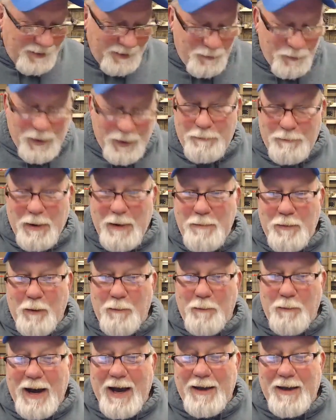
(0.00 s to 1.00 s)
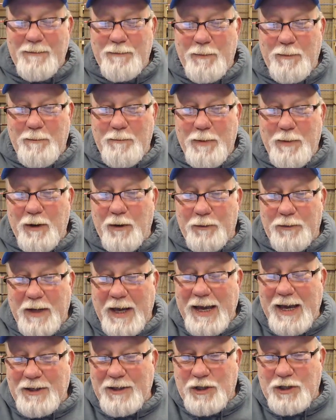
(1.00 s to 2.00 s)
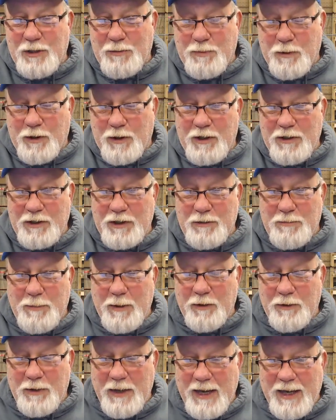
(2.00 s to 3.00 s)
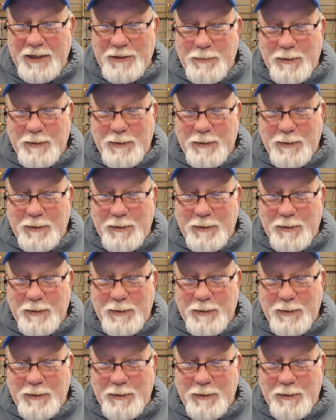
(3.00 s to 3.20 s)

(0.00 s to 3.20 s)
Well, people buy Bill Dance just because he's Bill Dance,